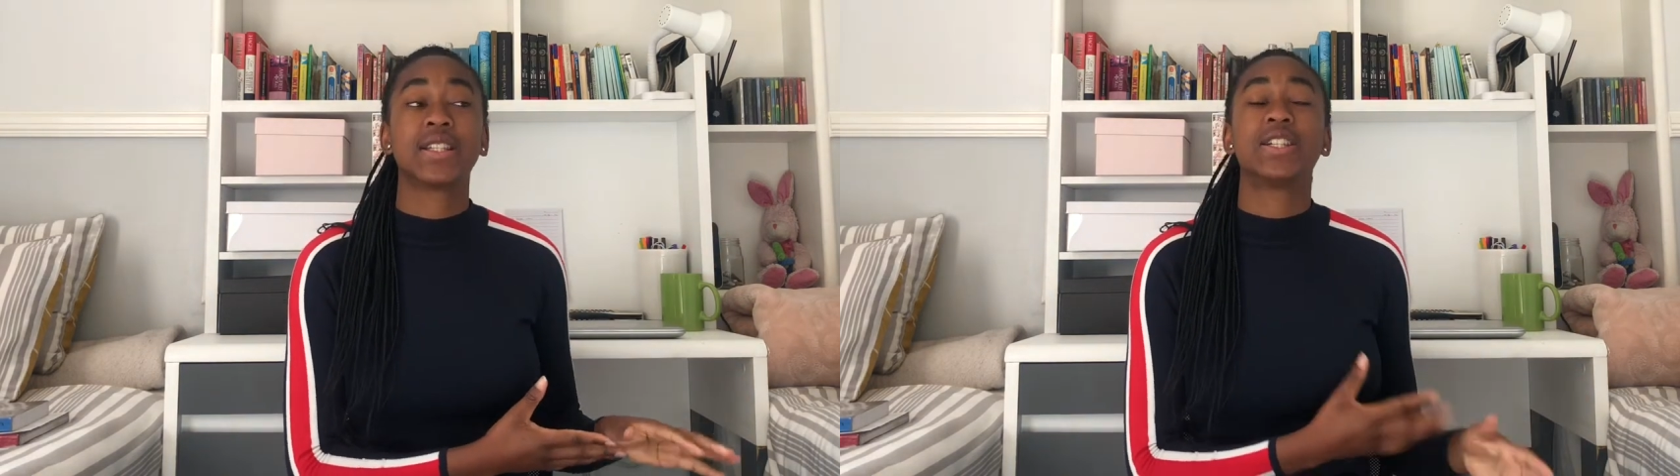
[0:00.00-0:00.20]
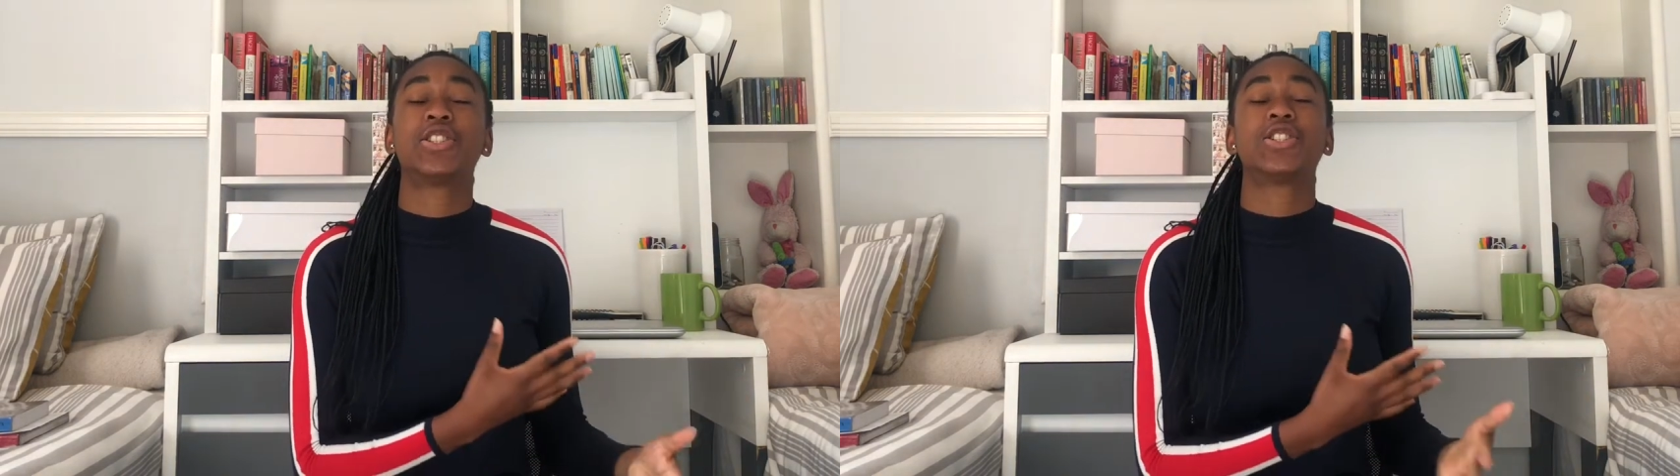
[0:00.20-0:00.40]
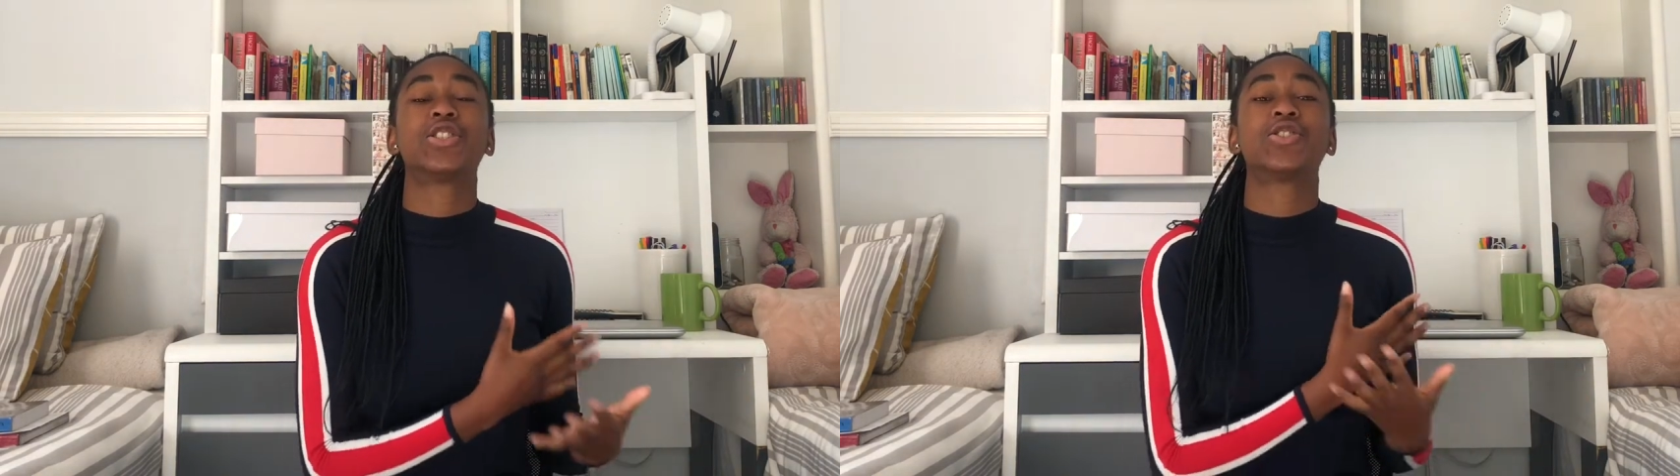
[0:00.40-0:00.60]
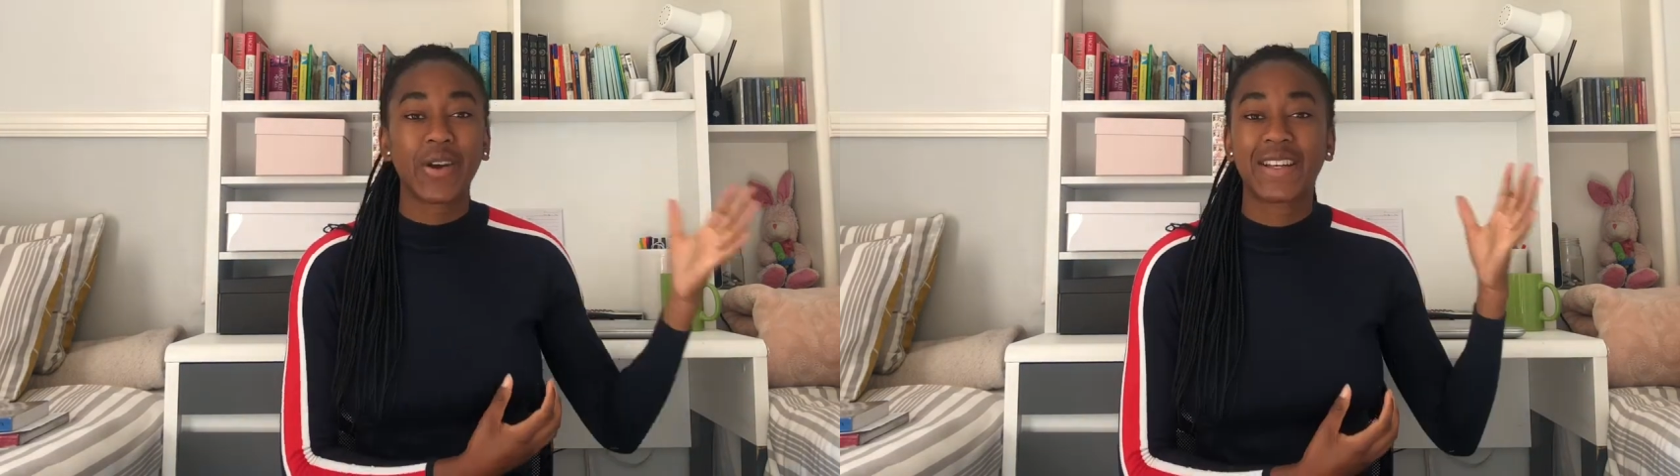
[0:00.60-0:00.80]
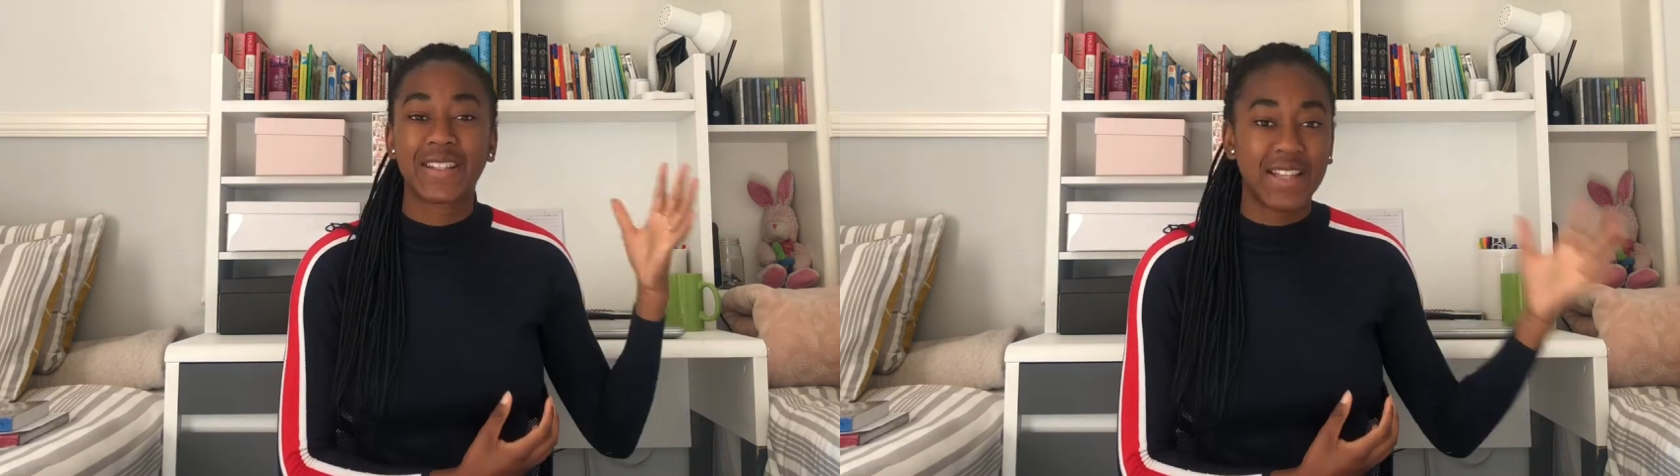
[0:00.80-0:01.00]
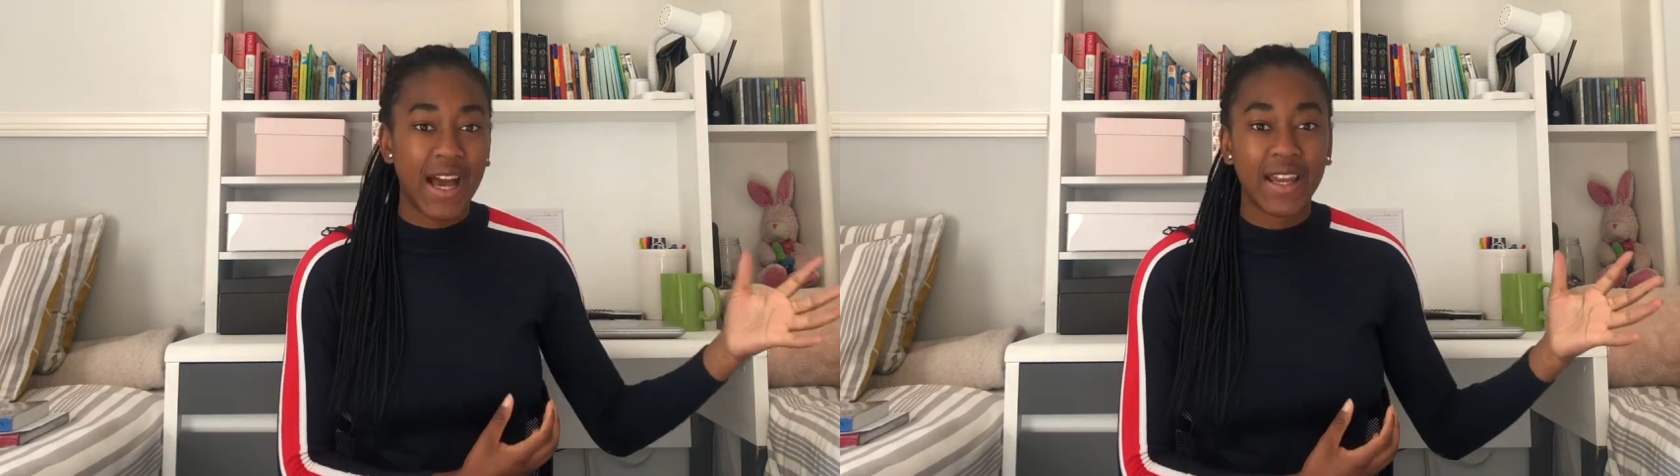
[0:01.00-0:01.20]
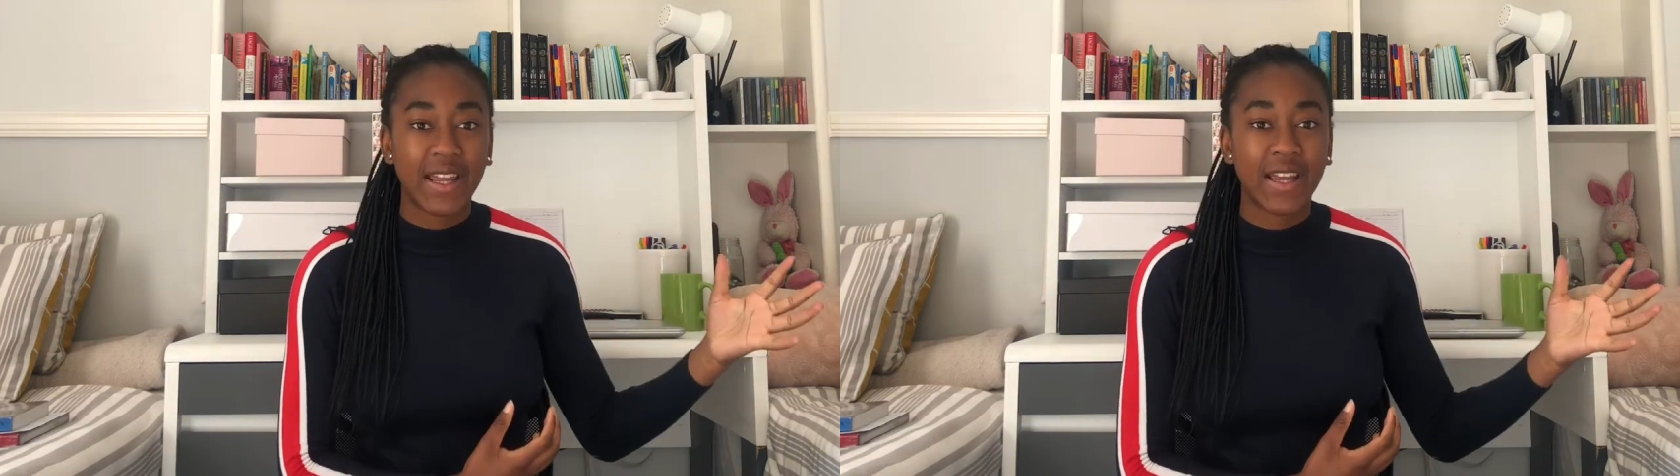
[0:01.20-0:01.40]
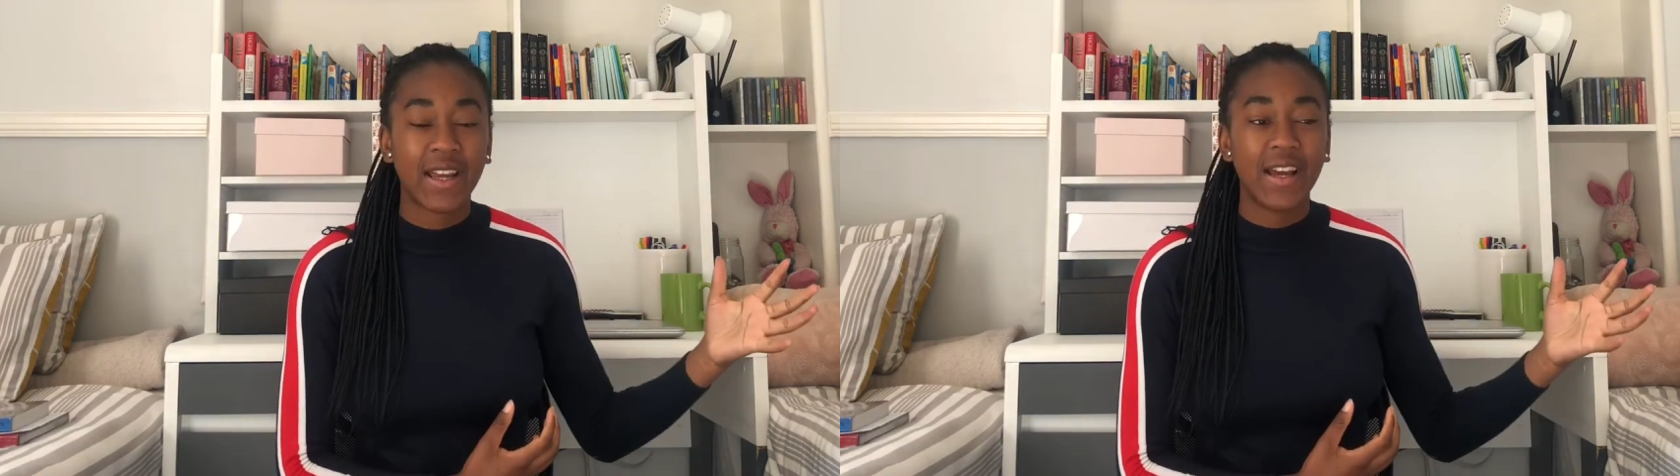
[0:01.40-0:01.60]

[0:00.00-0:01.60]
it's just so exciting